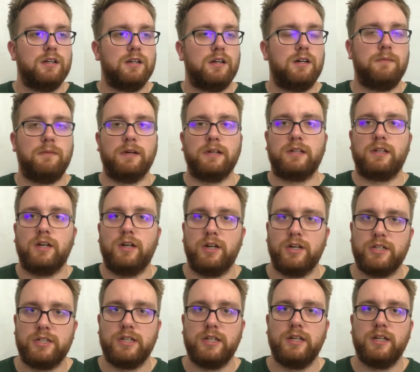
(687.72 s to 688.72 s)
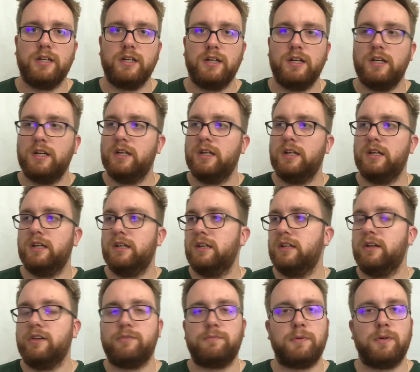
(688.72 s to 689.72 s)
oh my God,
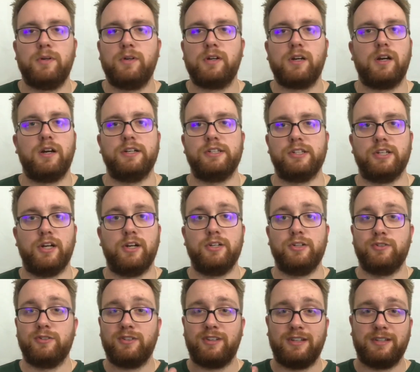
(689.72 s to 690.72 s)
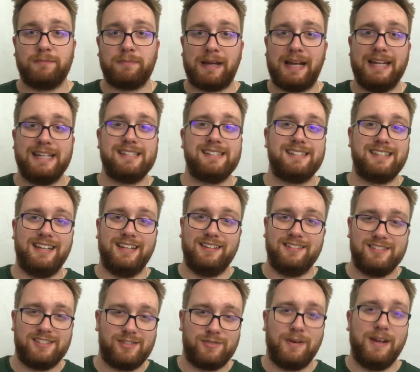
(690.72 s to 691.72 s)
this poor guy, you know, and you're like panting
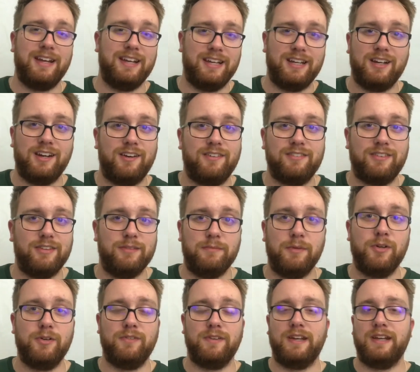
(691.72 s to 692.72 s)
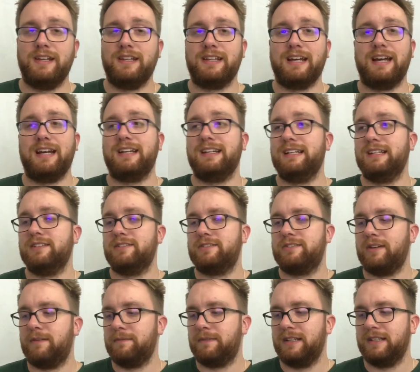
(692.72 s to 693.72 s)
and sweating after the movie. That is
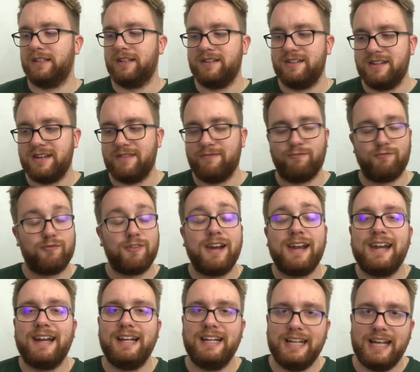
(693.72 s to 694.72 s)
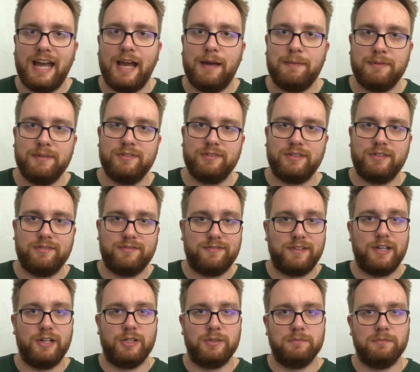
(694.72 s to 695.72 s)
something that rarely happens in
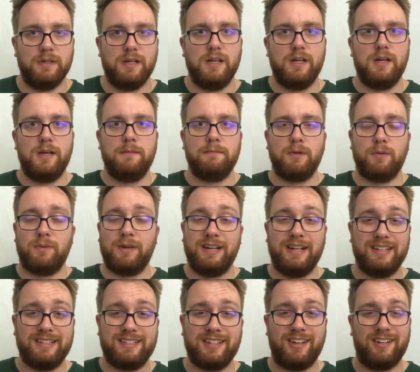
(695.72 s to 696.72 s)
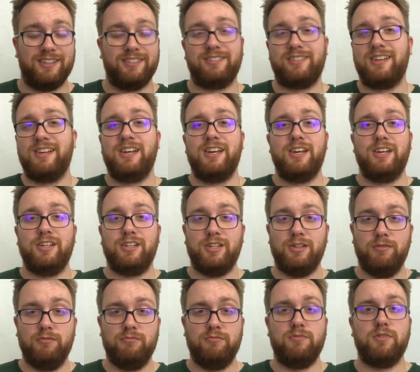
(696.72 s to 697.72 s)
film, but when it does,
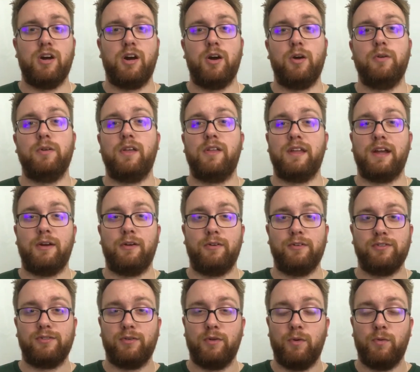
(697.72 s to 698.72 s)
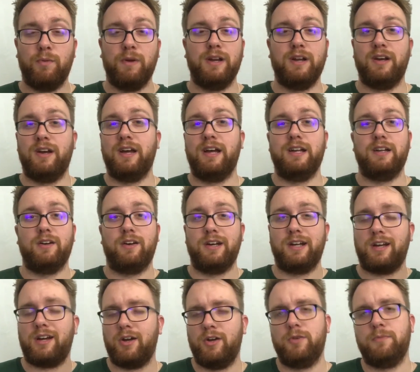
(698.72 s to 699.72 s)
you know that they're onto a winner, and I
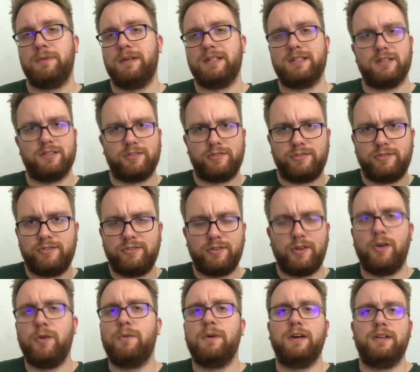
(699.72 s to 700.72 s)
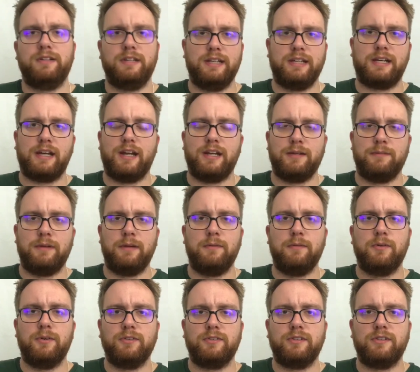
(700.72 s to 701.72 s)
hope it does so well at the Academy
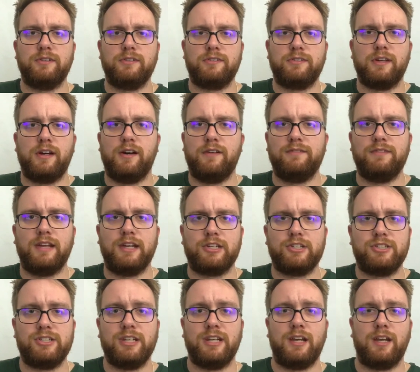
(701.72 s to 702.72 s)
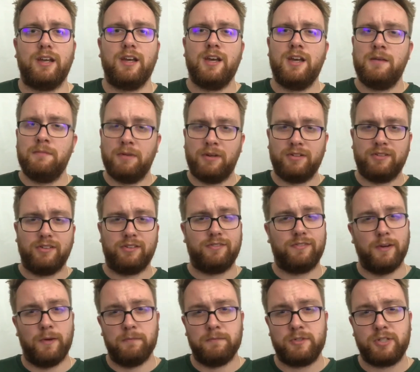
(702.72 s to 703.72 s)
Awards at the start of next year, because this
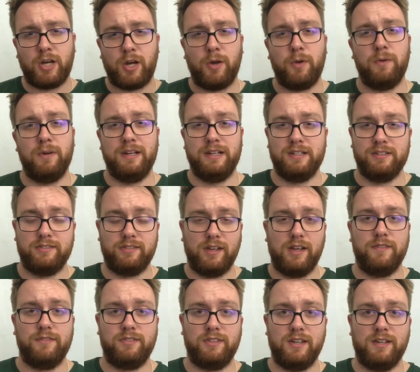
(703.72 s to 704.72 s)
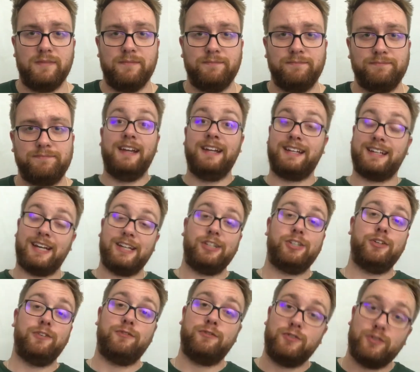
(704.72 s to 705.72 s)
film totally deserves it. In
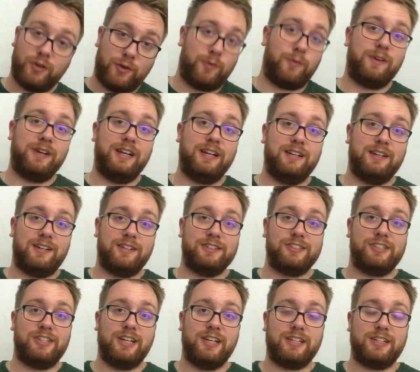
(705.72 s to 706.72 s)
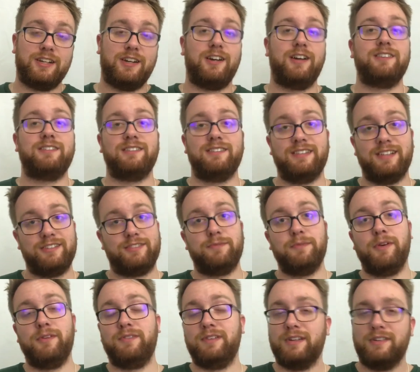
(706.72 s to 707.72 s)
case you've not realised yet, guys, this
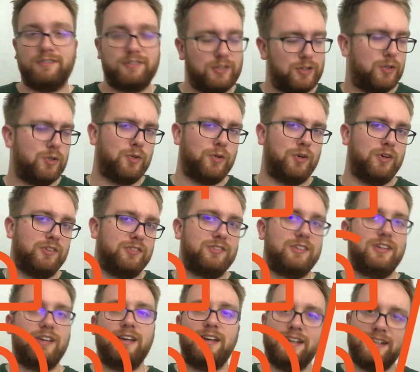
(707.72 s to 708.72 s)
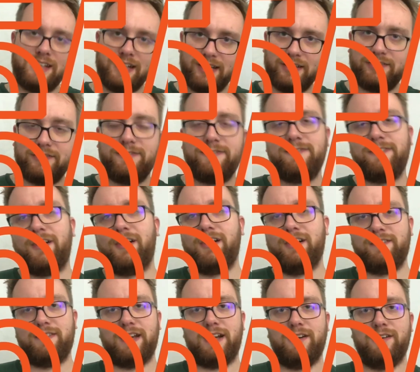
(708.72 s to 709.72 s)
movie, of course, gets
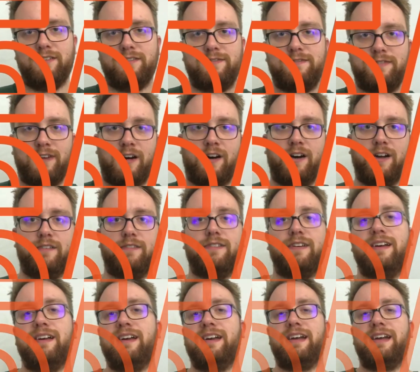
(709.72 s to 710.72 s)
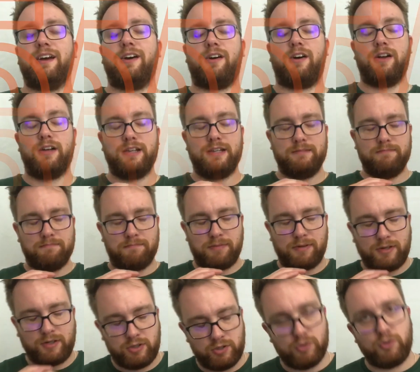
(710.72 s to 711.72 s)
5 out of 5. I
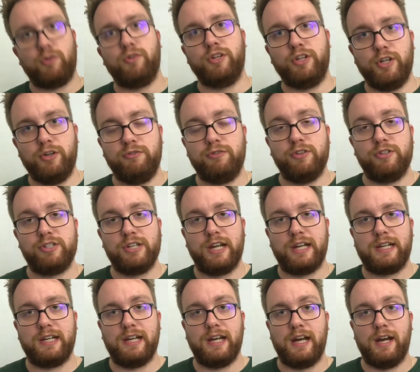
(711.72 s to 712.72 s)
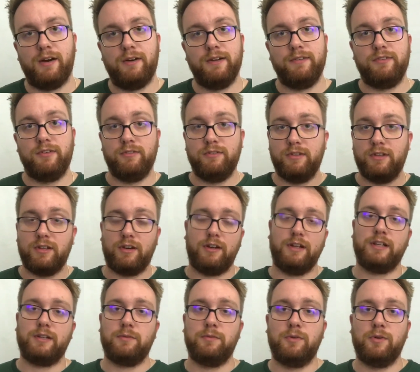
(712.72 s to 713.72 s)
implore you to check it out. If you
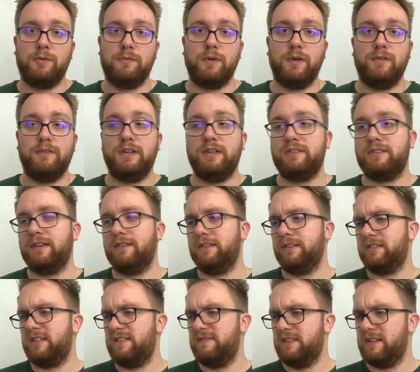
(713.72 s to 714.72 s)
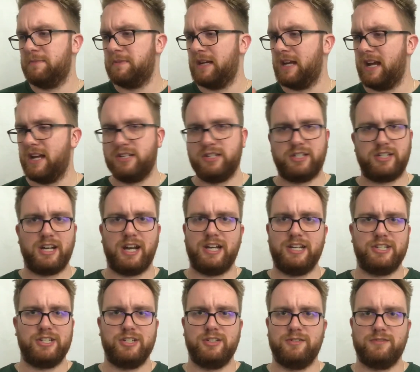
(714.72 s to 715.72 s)
like war movies, if it's even a bit
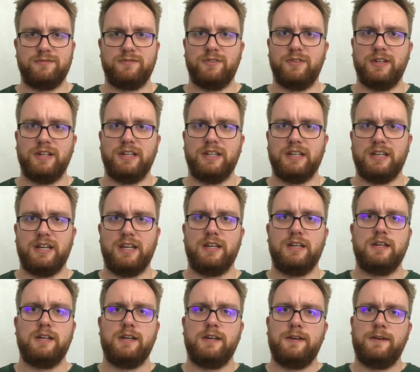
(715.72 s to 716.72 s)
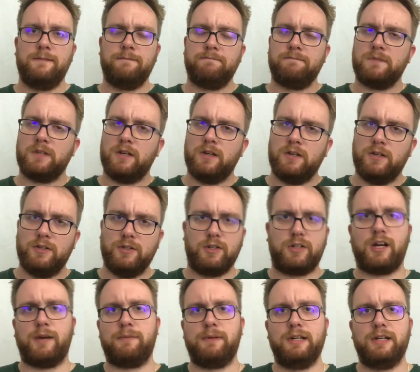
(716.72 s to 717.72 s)
educational for you there, look
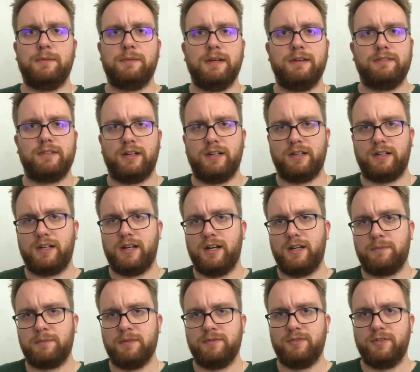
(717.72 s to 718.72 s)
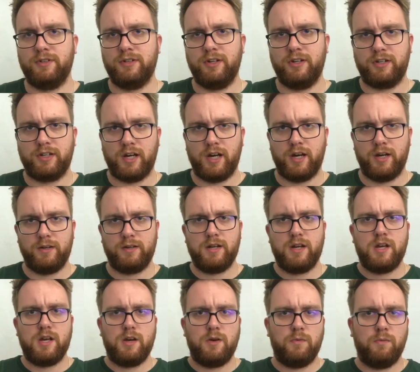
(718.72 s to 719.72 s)
up a little bit of Dunkirk before you go.
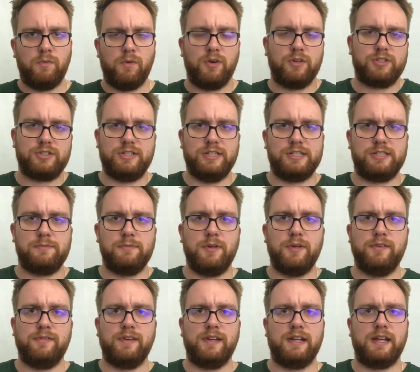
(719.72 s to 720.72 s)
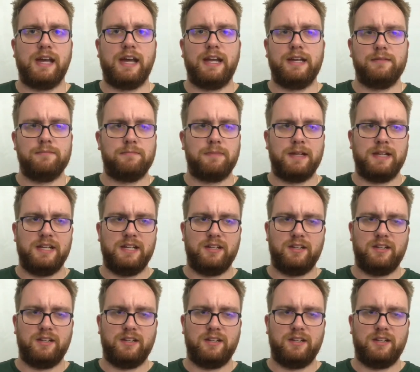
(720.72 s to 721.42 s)
Watch this movie and be